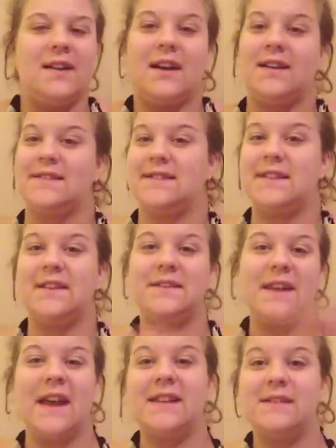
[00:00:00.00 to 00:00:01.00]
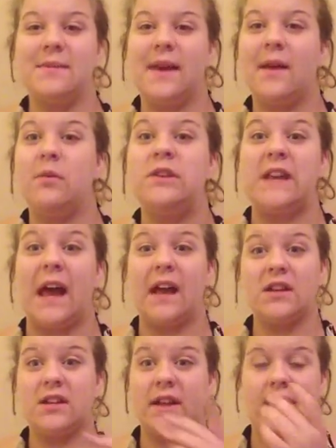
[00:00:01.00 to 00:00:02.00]
I'll see you next week, which
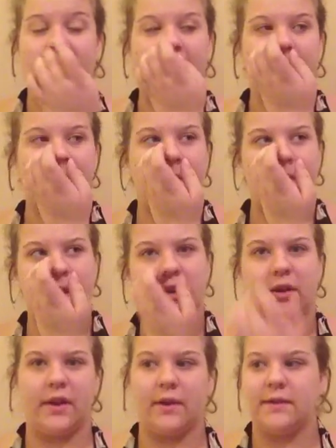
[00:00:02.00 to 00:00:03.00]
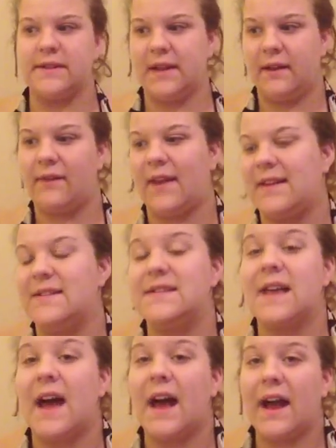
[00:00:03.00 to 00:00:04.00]
actually are coming news and
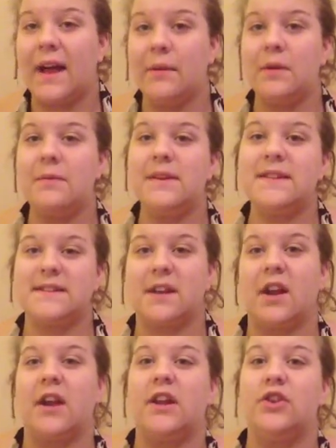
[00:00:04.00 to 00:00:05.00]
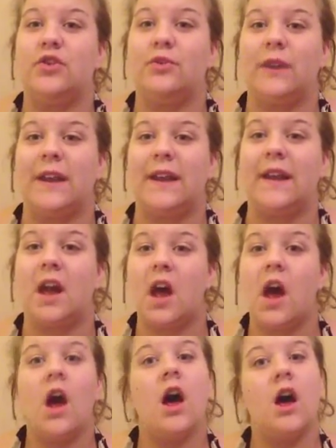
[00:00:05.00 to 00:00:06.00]
events. I will be starting to read
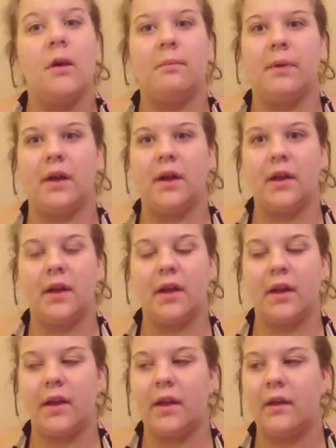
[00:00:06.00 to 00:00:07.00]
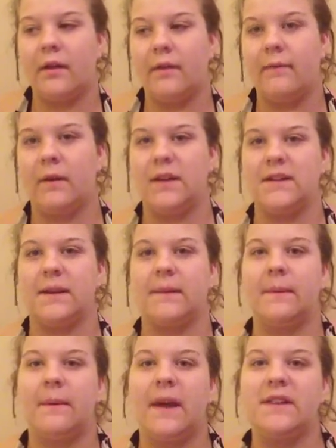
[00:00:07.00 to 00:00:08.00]
a book, one
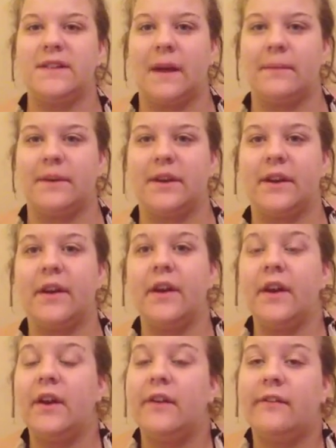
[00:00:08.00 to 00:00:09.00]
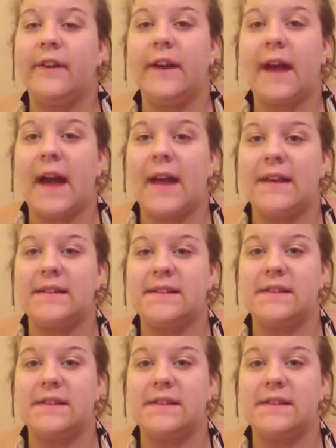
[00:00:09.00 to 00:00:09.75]
chapter by chapter, for you guys.